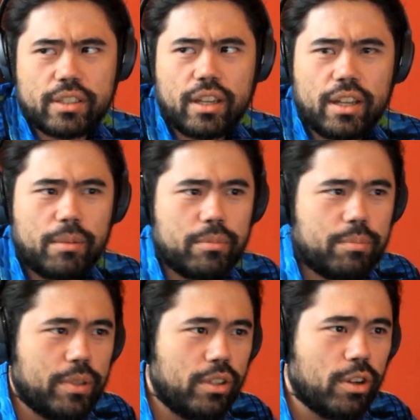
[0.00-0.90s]

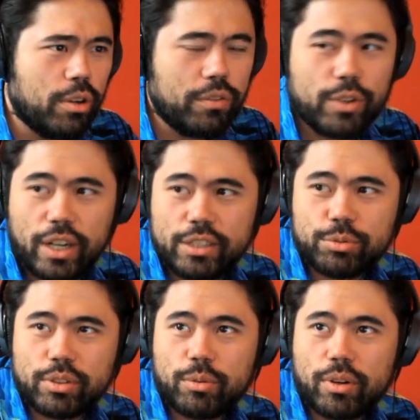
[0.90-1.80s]
Um, but you know what? If you guys
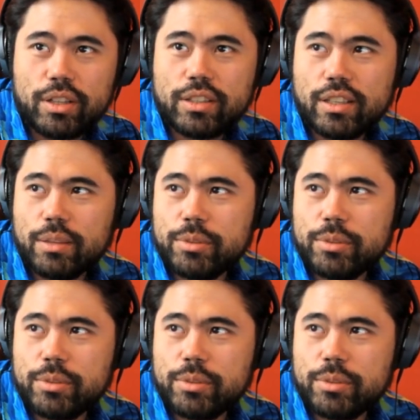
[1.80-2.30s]
really want that,